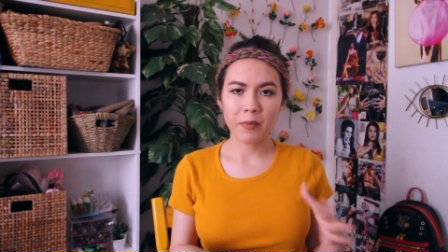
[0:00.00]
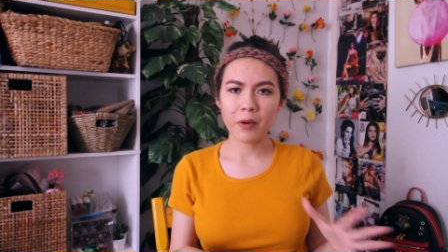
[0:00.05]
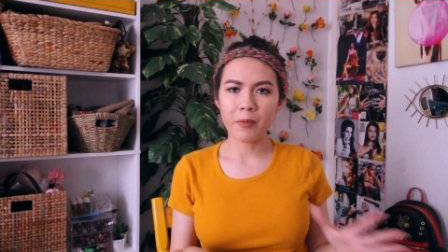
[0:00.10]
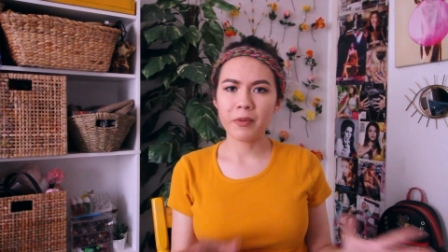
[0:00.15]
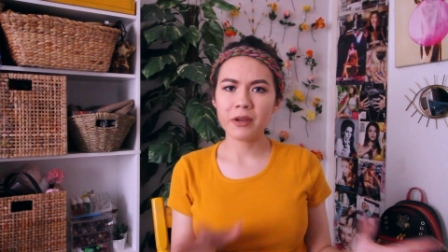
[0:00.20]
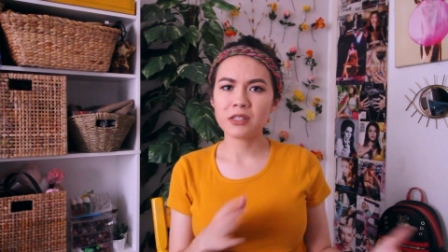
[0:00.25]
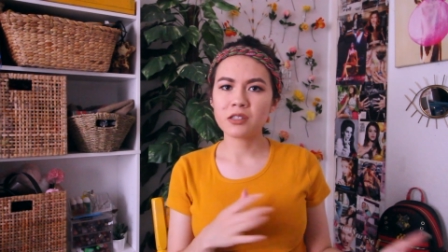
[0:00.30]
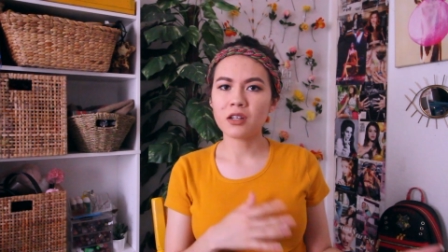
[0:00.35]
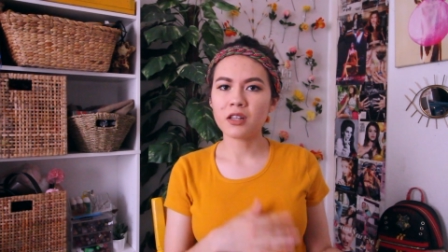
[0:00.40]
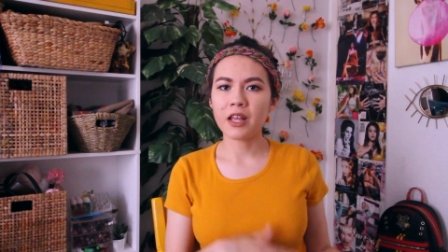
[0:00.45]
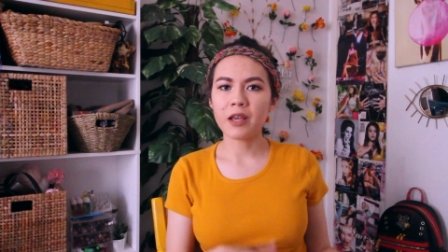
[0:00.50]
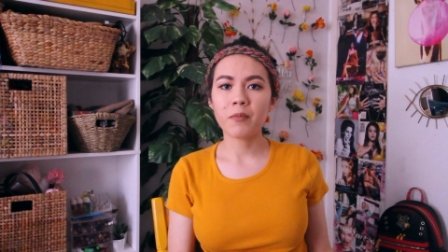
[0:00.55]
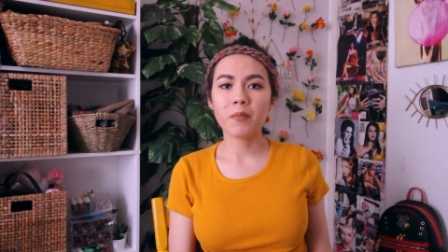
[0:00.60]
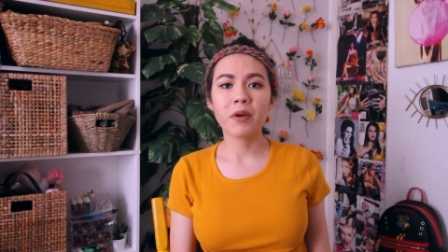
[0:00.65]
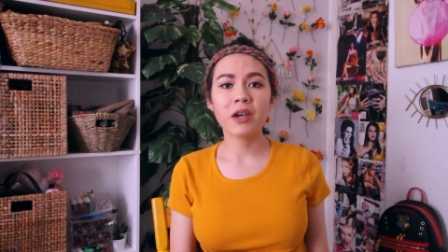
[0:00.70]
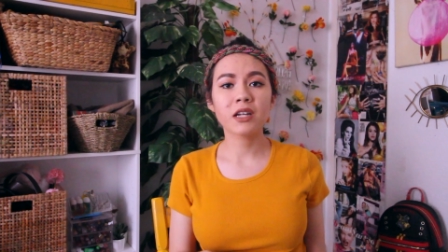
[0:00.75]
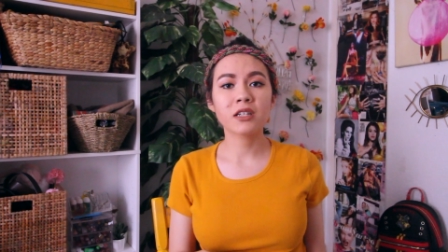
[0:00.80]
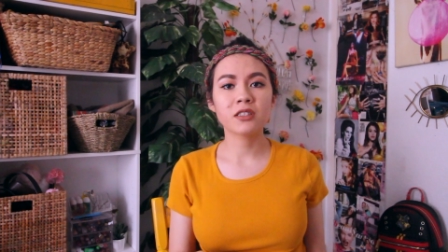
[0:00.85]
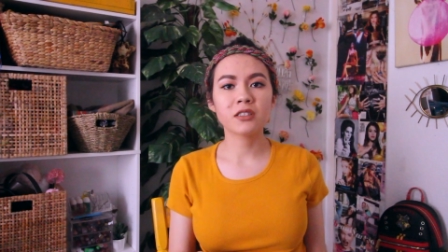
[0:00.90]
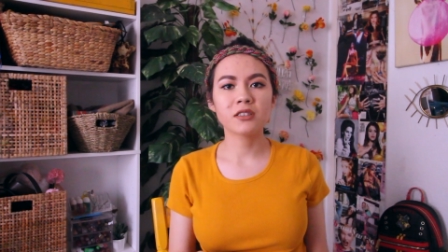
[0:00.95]
but based on
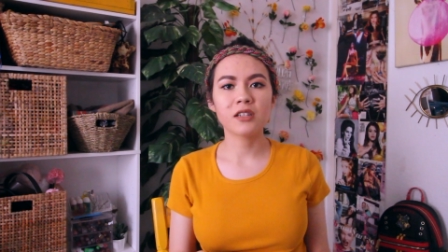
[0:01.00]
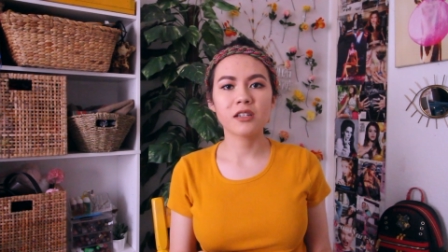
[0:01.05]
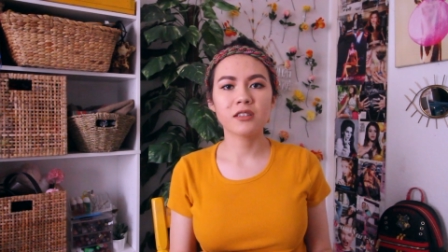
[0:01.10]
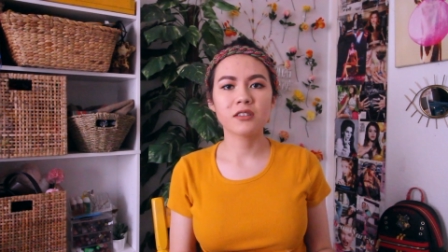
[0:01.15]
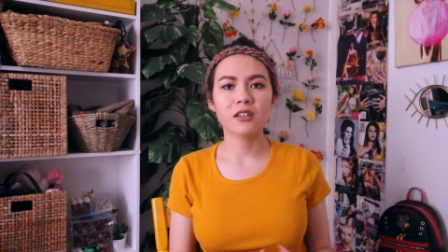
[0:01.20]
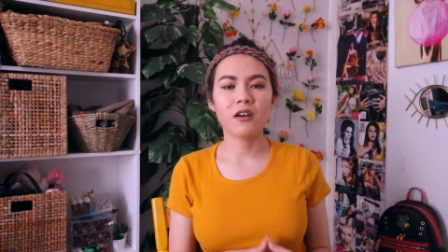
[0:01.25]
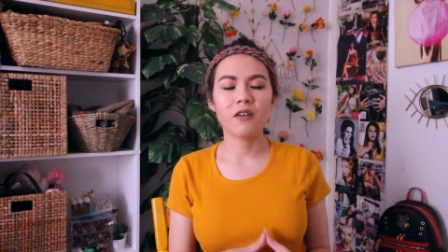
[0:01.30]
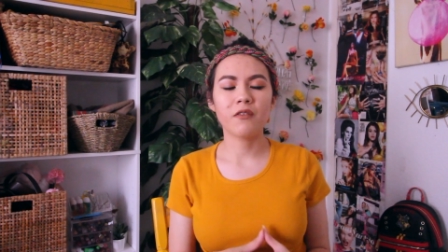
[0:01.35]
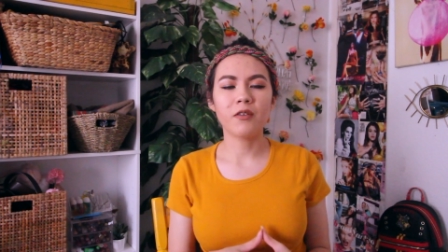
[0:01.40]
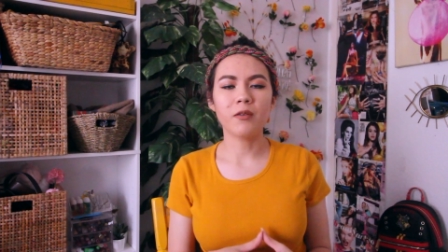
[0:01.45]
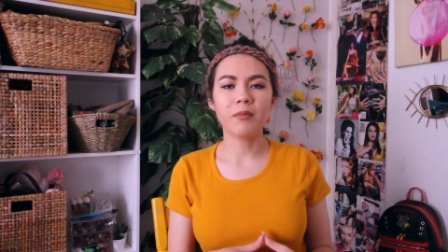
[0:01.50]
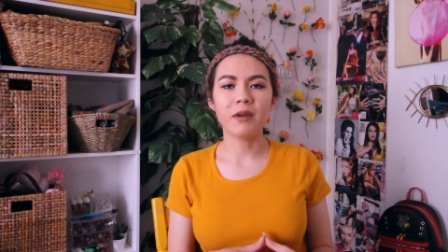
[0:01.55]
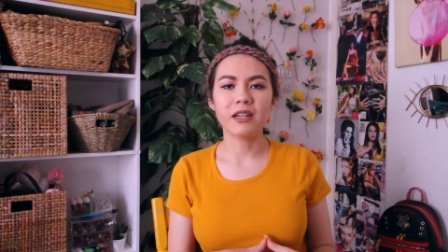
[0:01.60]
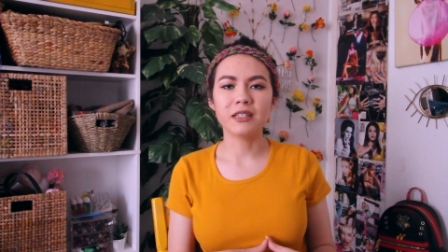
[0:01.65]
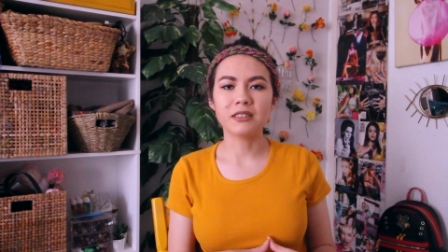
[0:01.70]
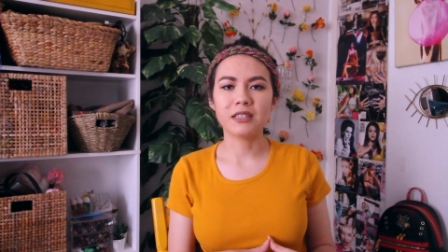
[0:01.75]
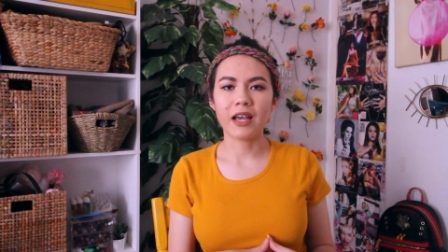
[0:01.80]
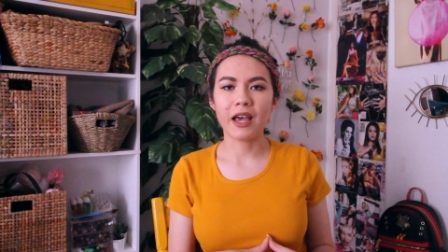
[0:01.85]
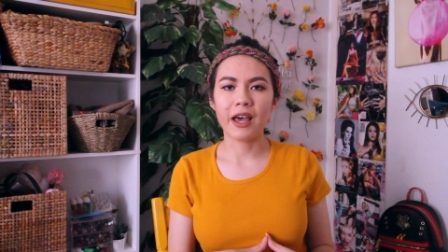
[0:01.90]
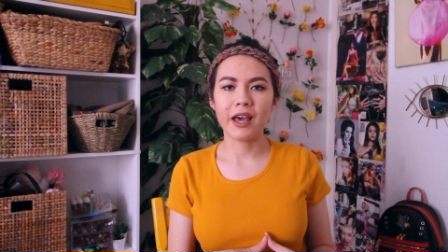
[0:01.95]
like pictures I saw from
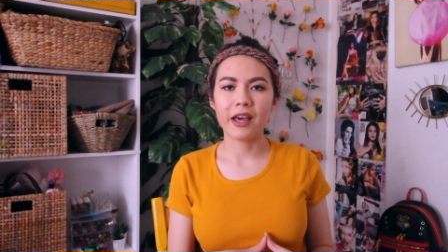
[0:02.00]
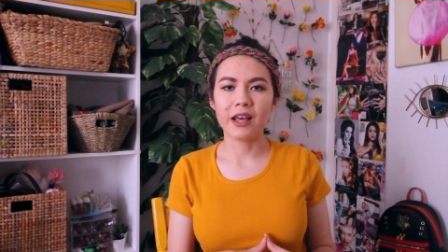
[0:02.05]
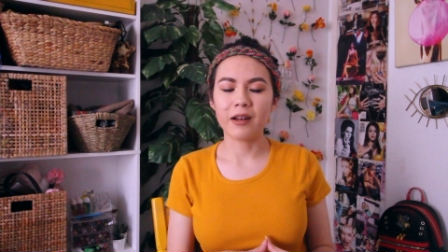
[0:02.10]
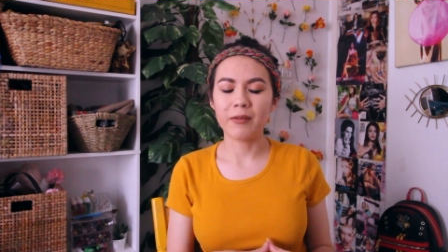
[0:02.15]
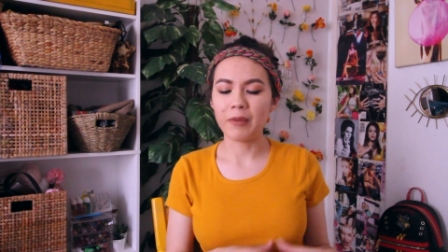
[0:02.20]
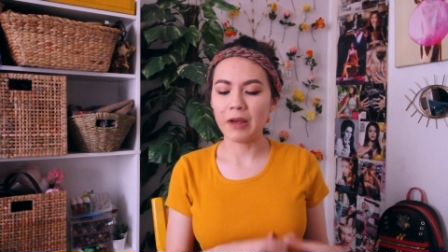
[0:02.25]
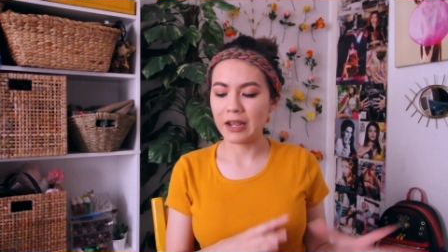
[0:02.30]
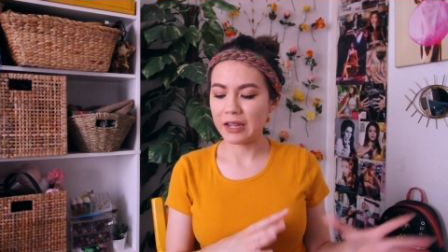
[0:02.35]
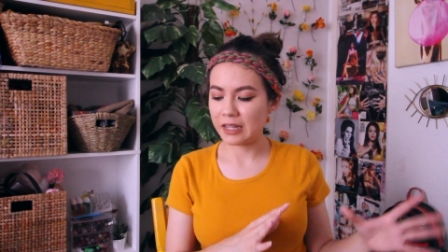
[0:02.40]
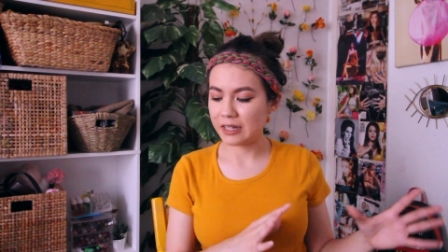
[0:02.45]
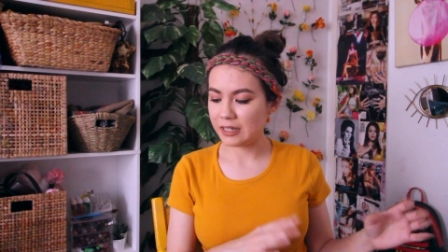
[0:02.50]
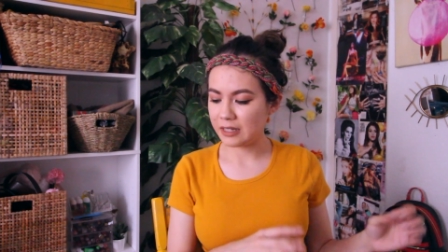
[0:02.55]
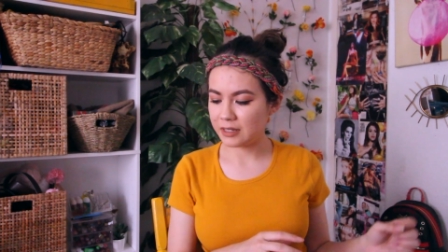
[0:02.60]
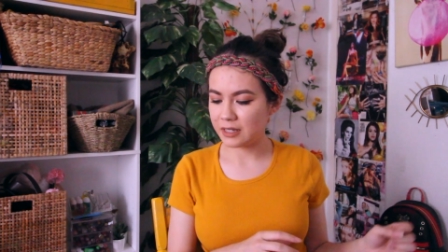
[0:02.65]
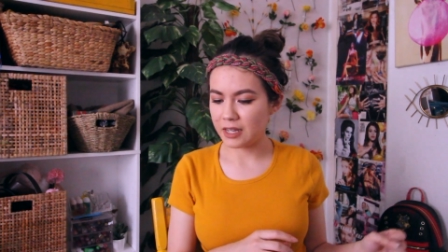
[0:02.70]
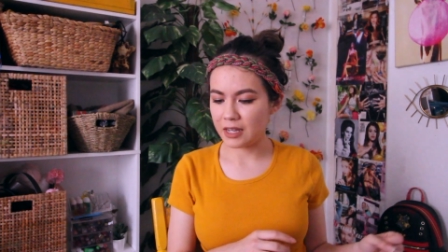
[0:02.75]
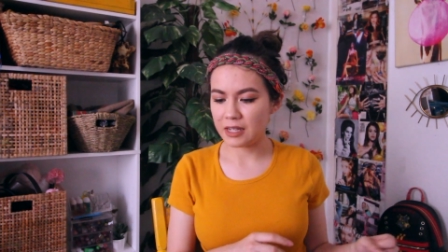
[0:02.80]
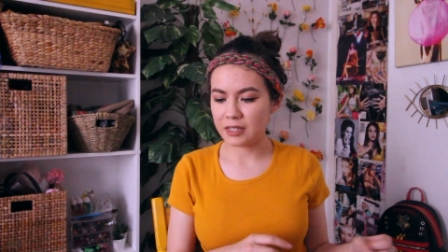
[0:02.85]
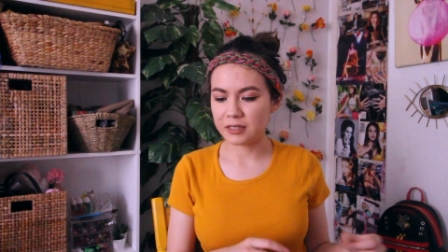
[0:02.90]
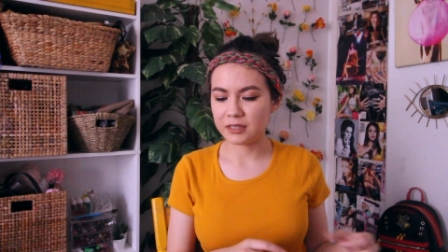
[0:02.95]
my dad back in the
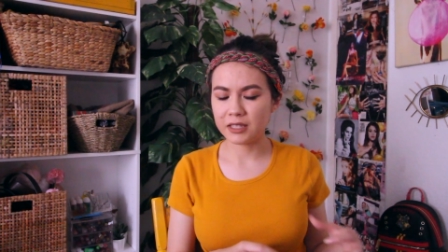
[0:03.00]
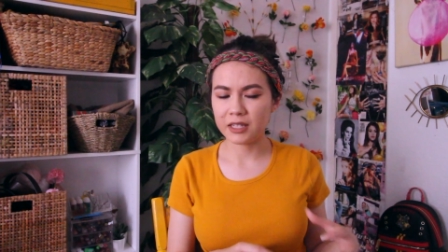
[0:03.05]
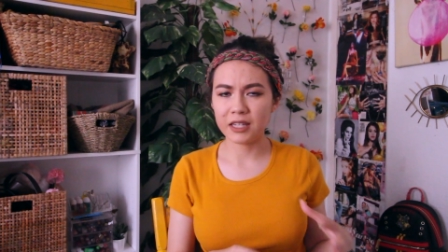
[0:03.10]
days,